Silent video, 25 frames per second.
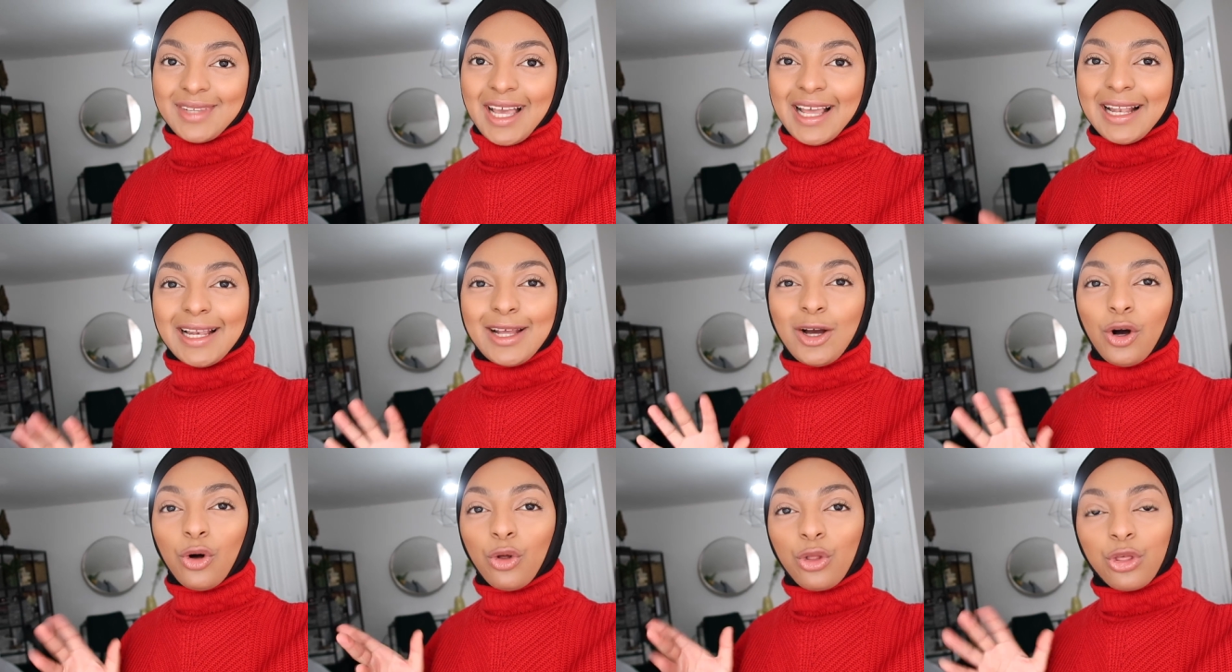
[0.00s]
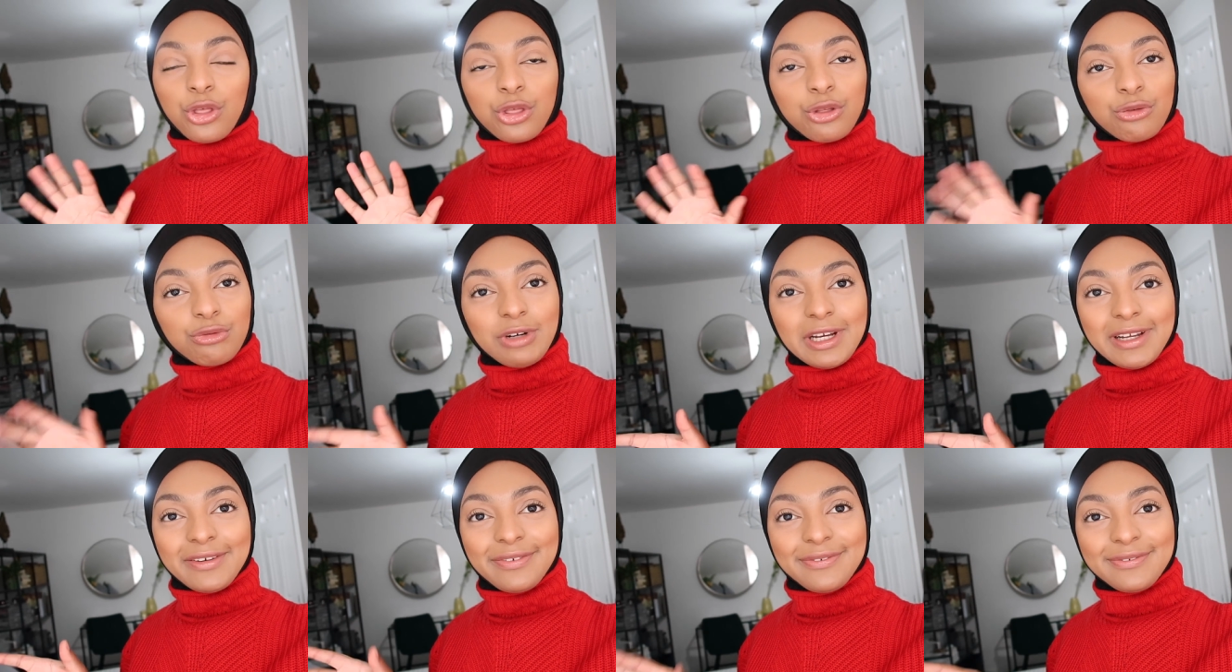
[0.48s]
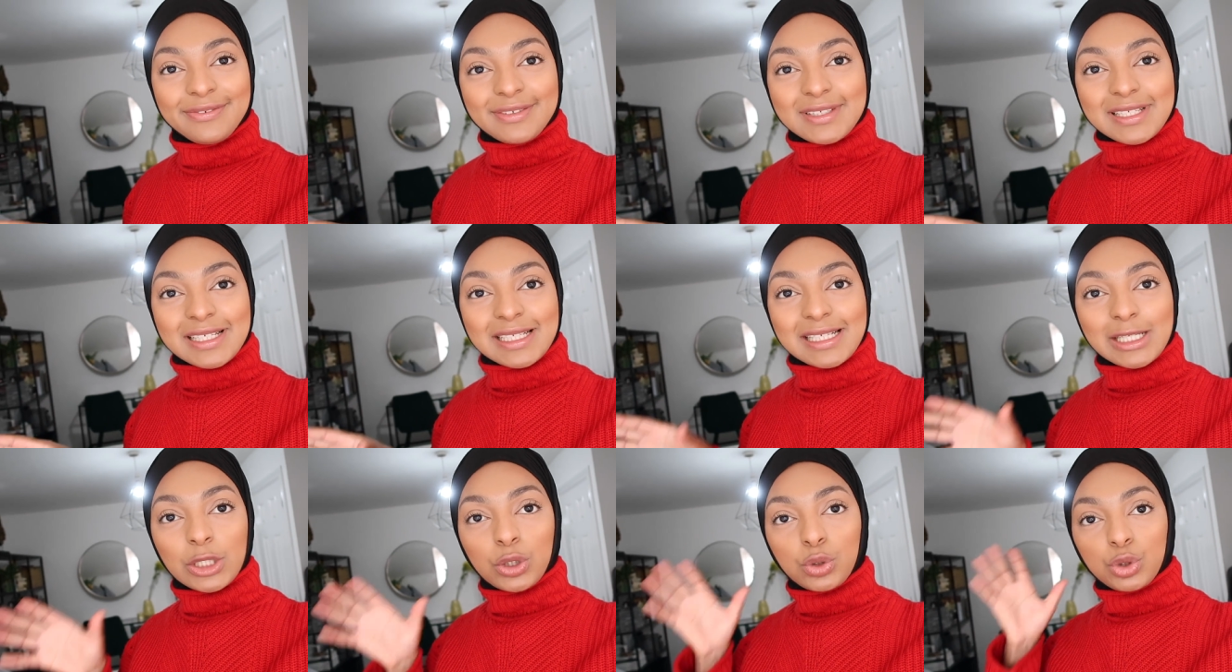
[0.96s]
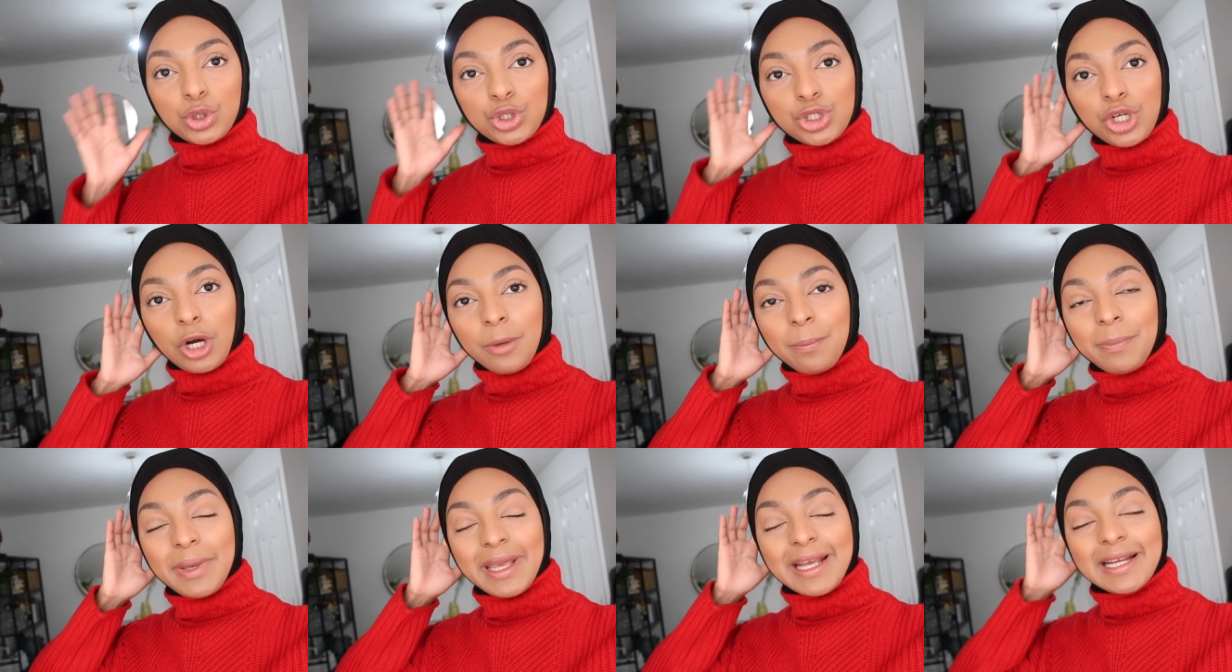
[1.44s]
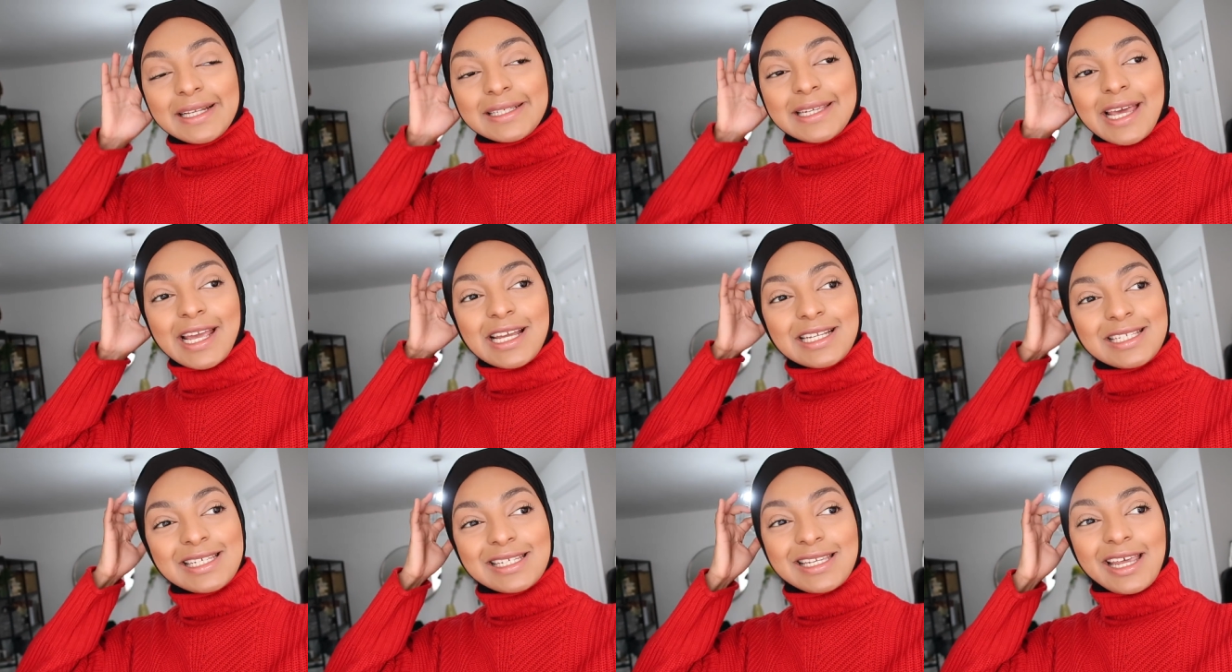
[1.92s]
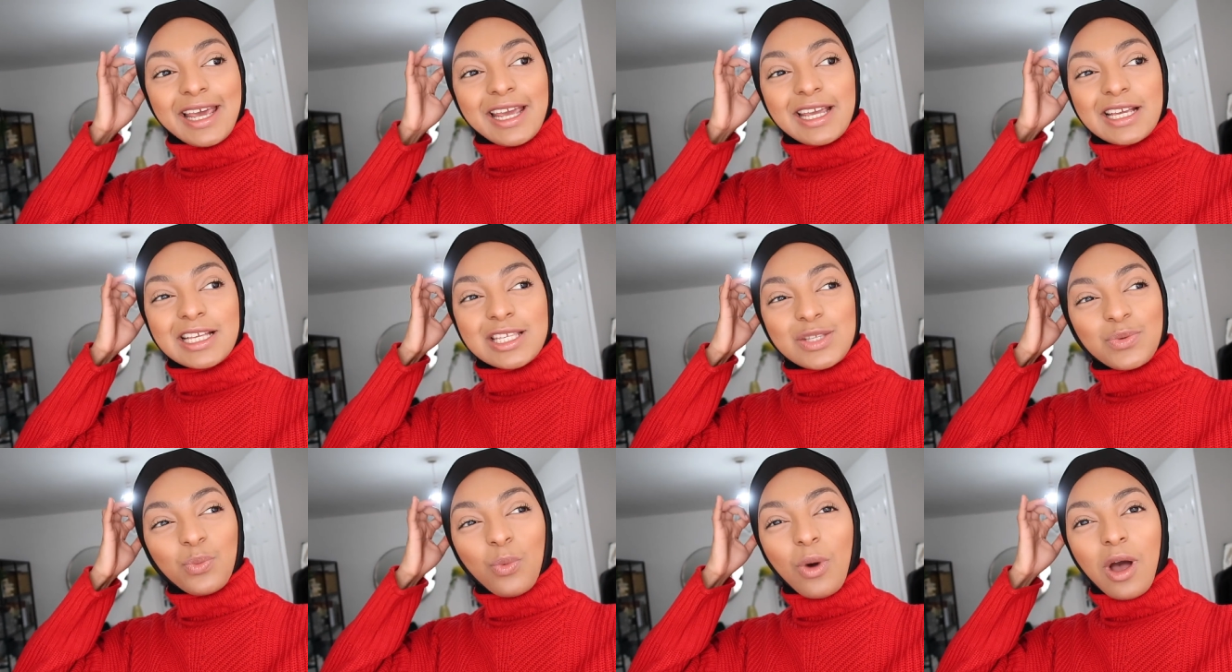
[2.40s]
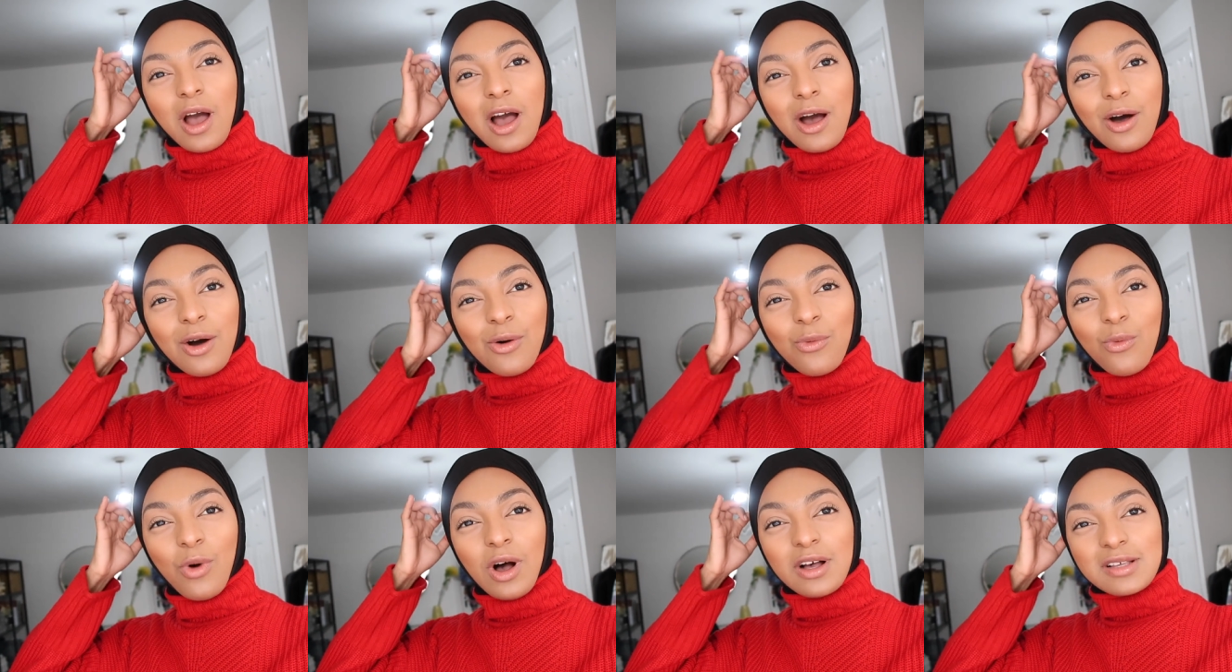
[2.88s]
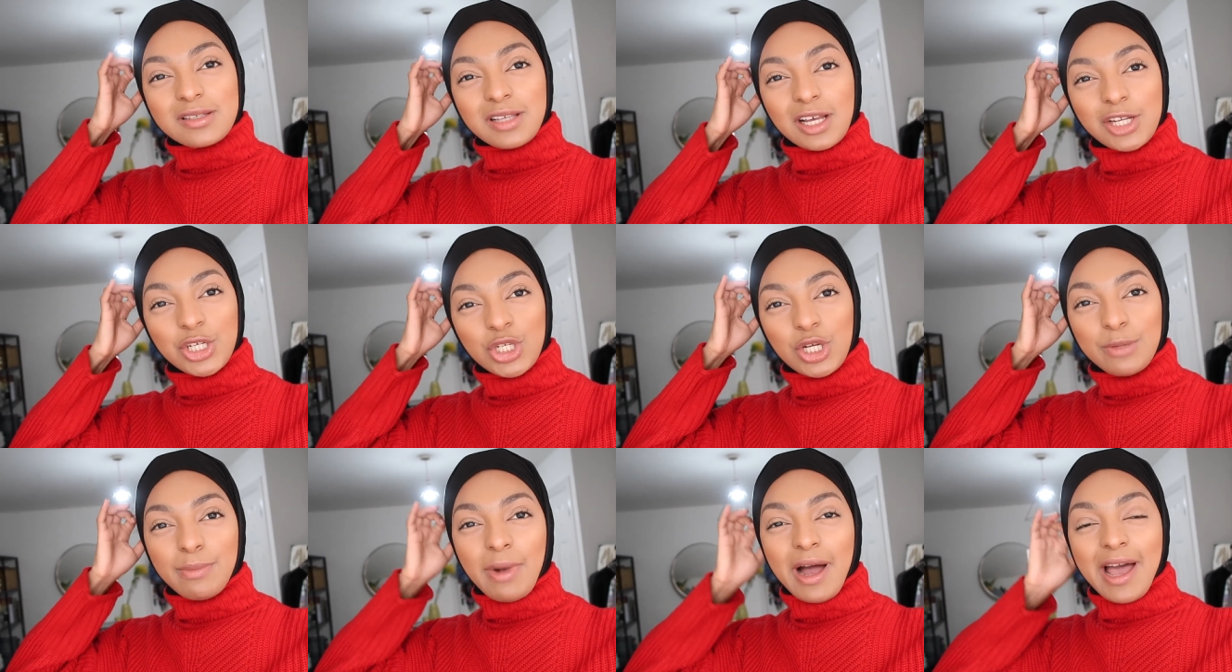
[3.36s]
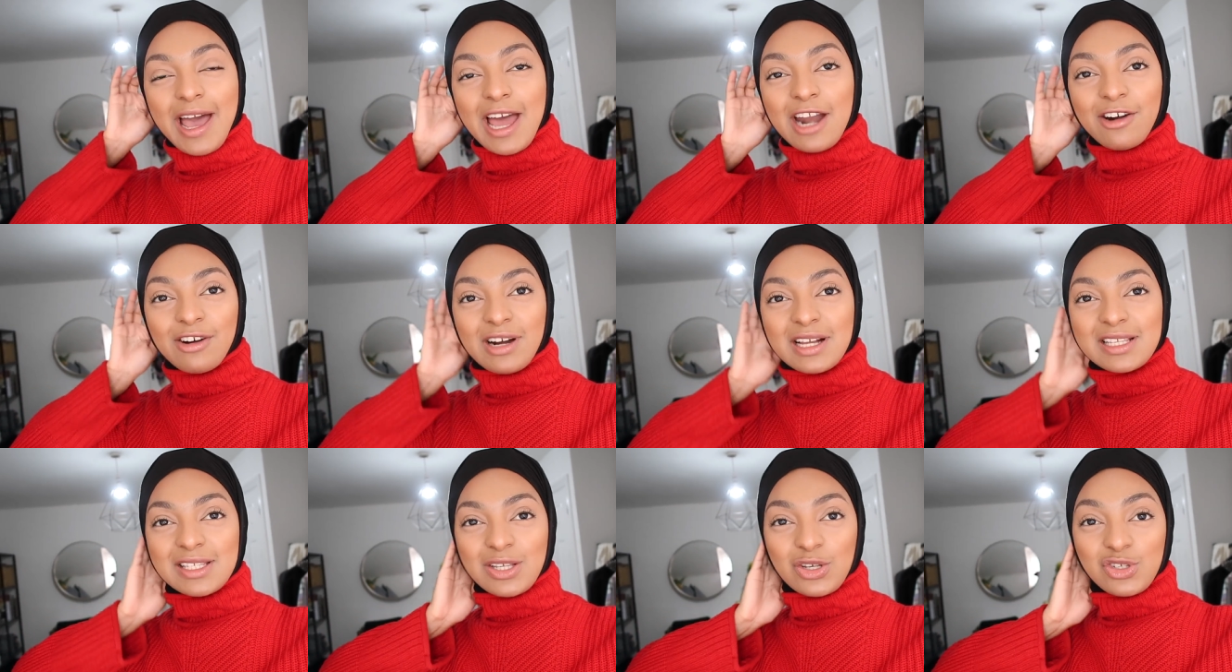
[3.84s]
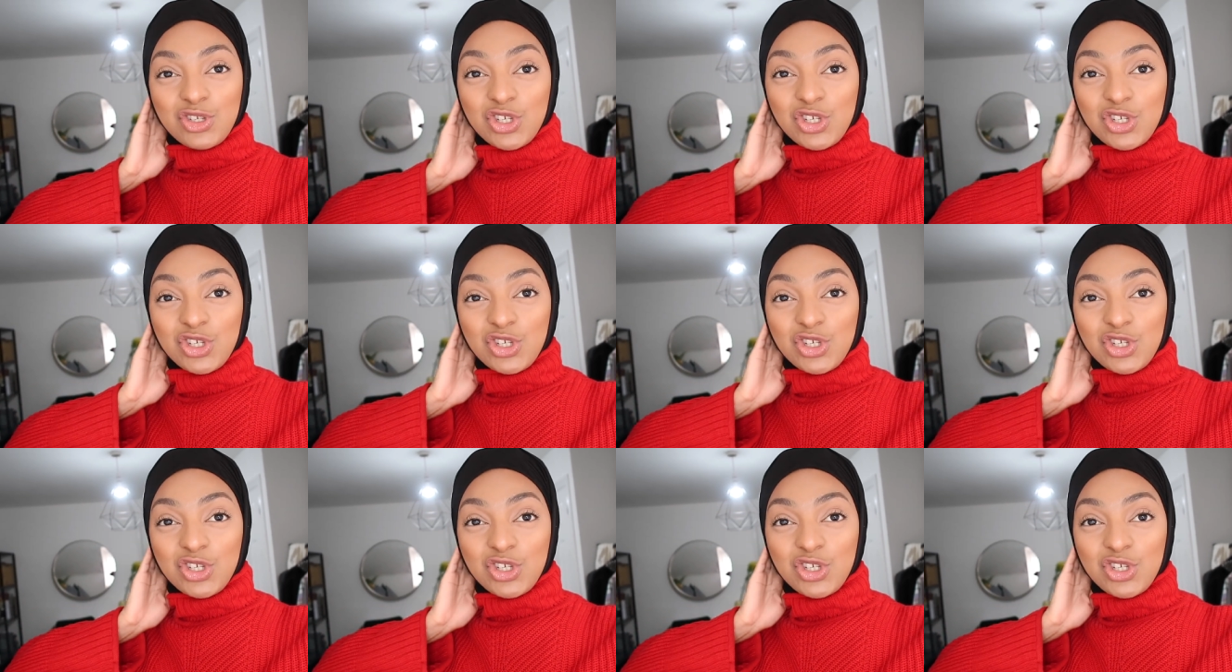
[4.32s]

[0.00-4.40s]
a little thrift, little shopping day today as well whilst I do my errands.